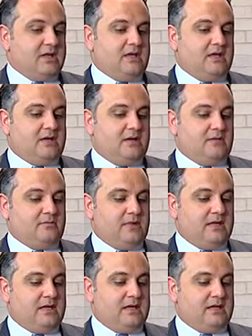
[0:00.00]

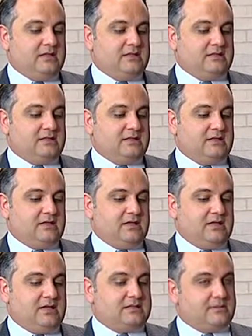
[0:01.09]
and
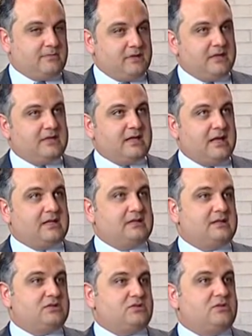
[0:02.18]
it's something that
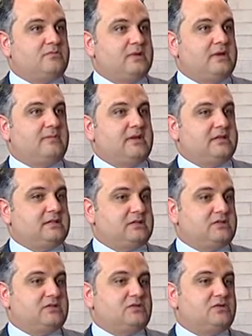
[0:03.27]
should be paid
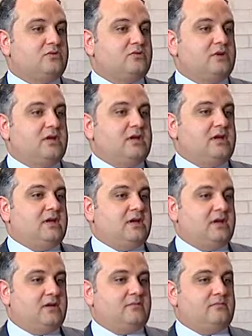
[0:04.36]
attention to
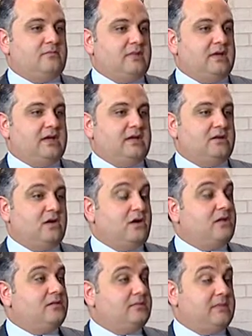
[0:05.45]
in
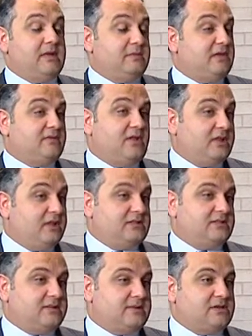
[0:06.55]
all men of all
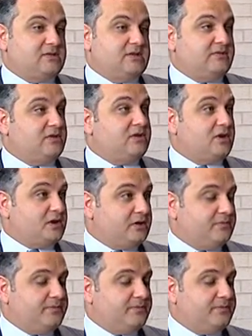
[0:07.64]
ages, especially if they're younger.